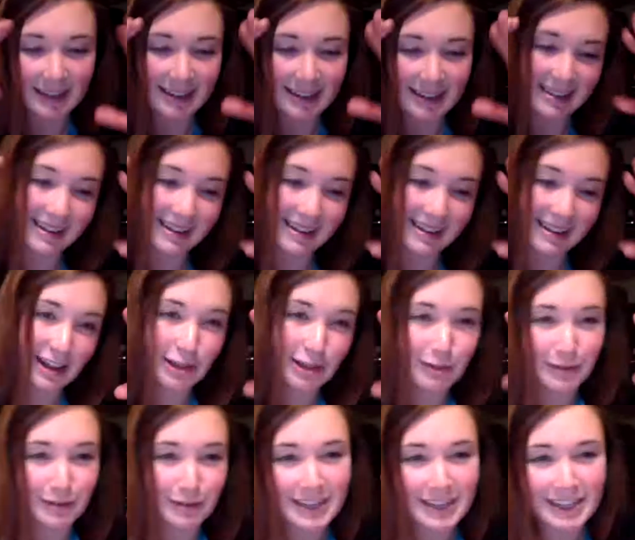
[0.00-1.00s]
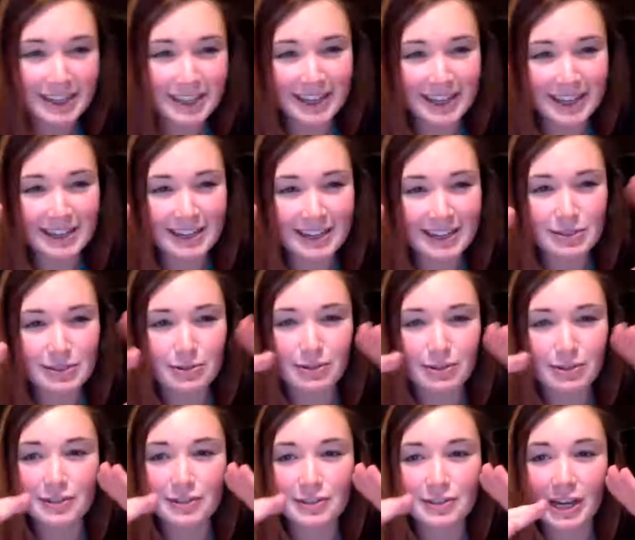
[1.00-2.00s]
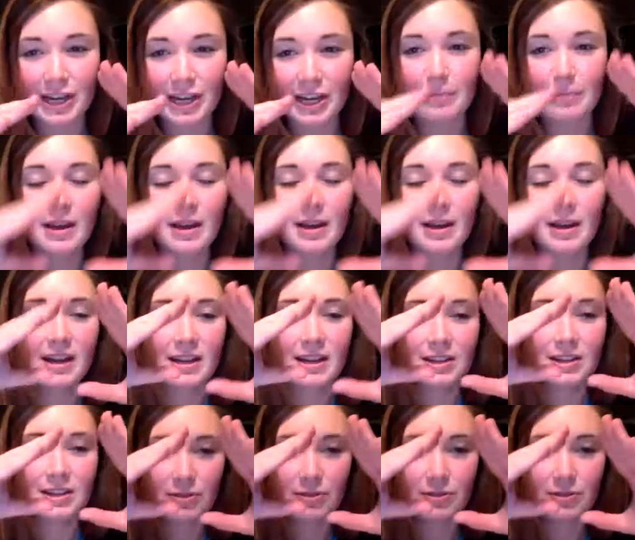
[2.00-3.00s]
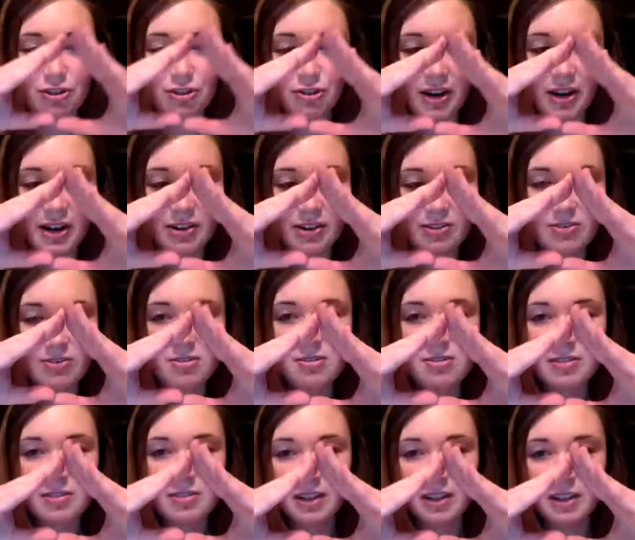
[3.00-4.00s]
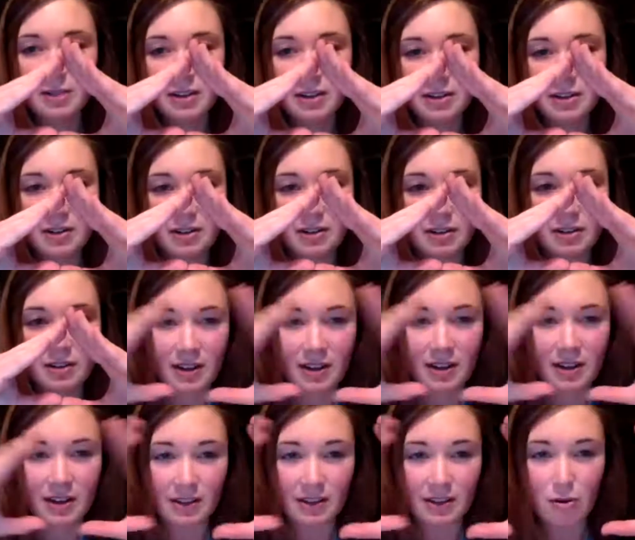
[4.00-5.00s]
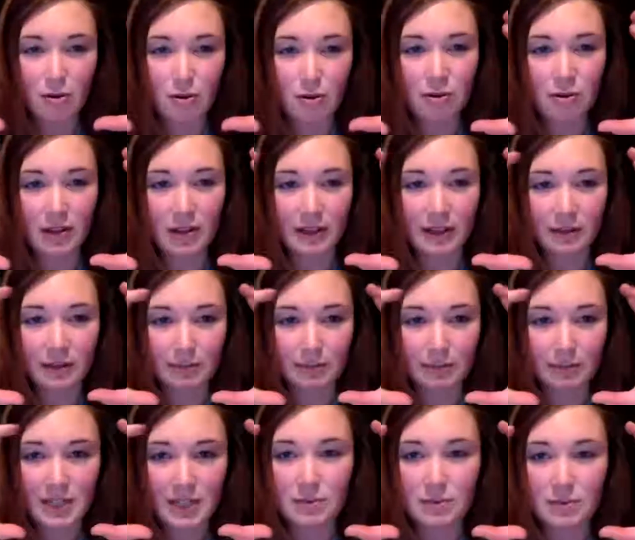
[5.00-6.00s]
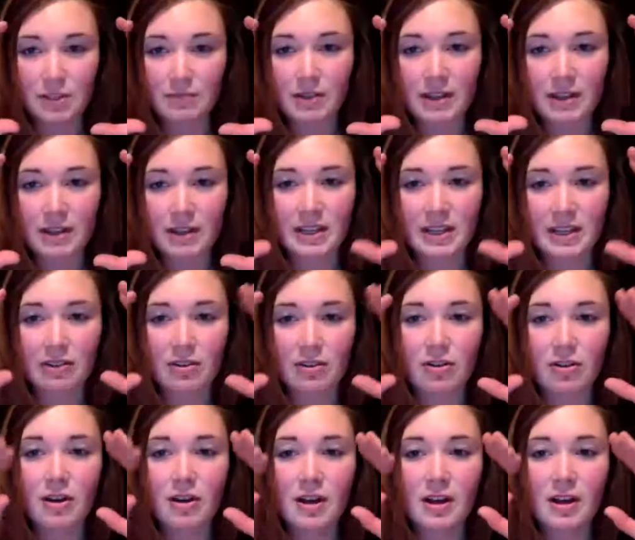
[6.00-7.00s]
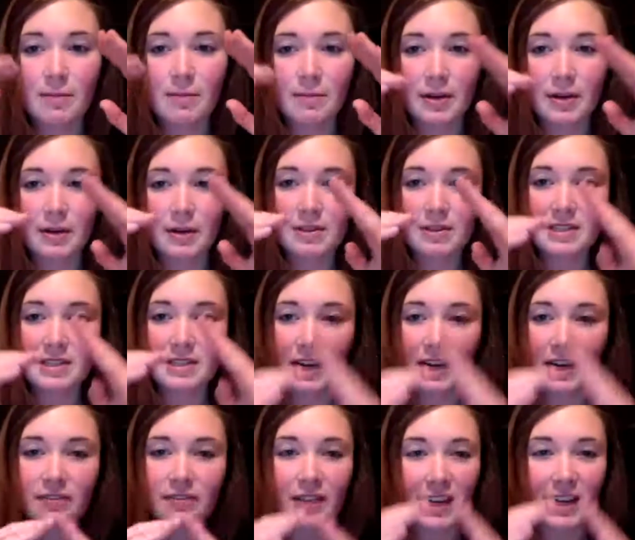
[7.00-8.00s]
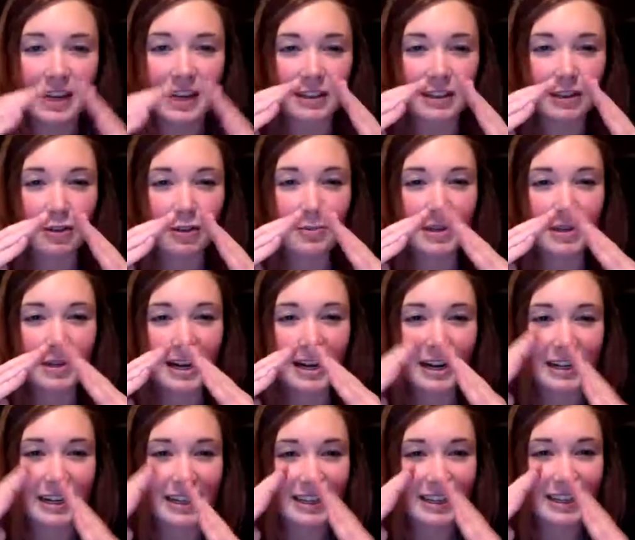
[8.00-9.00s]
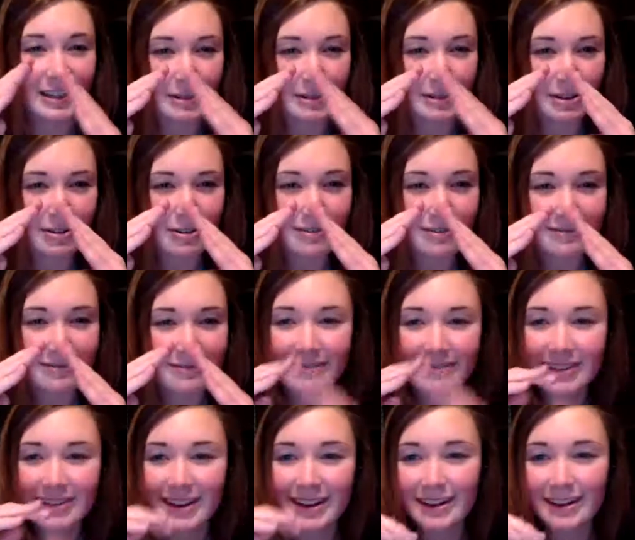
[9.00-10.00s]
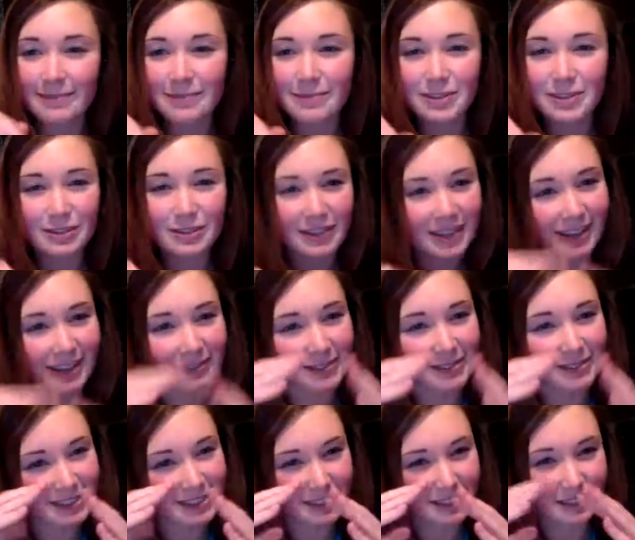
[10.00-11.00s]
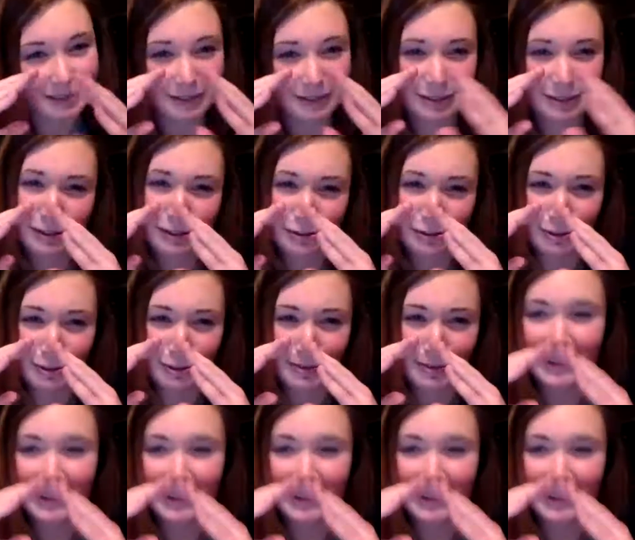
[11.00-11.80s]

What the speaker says: a 3D sort of shape. So there's a triangle in the middle. The whole like piece was a rectangle, but it was kind of like a Illuminati in the middle. So it kind of was a little trippy.